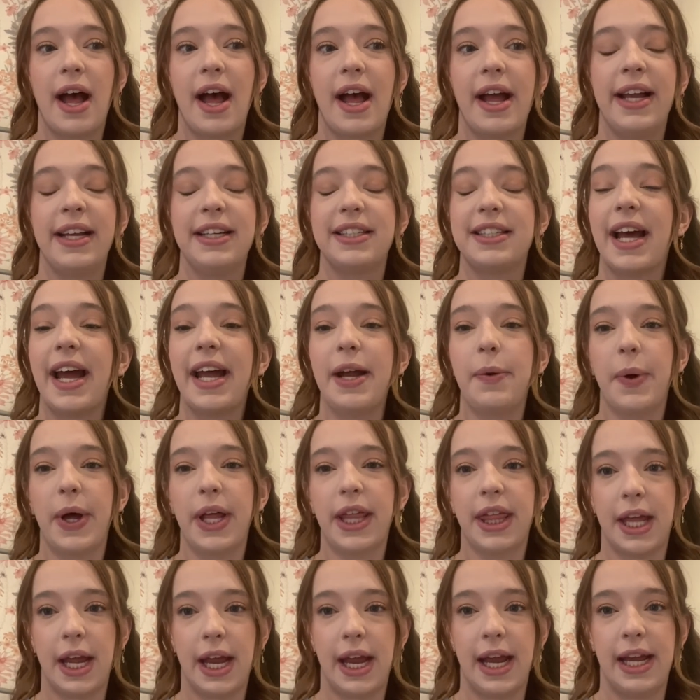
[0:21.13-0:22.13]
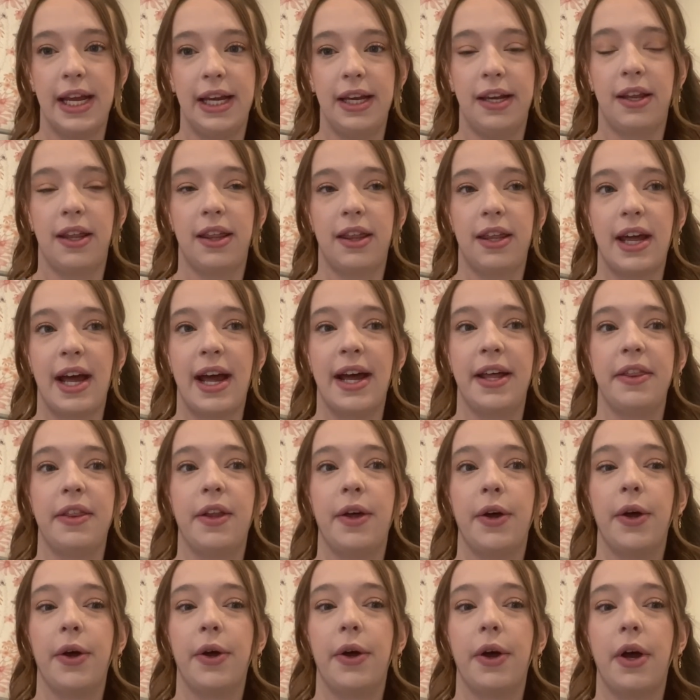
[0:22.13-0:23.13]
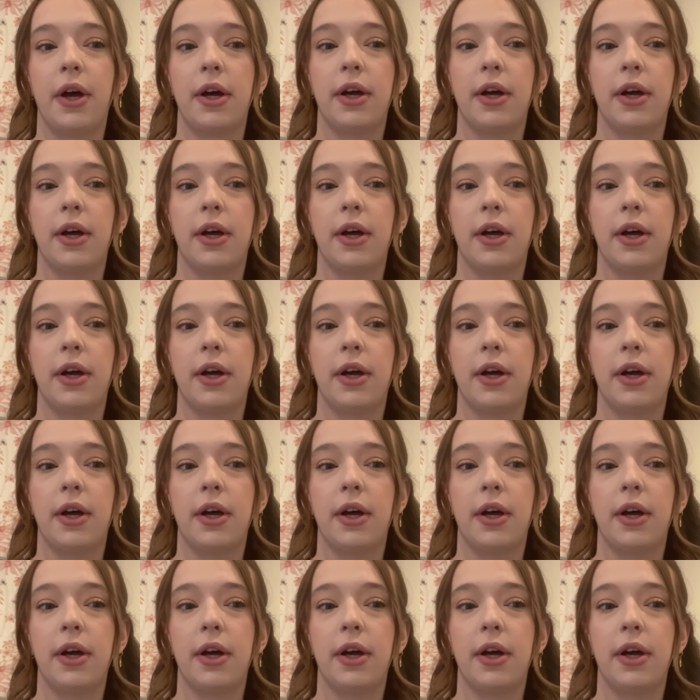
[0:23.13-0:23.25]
it's Haywards Heath and the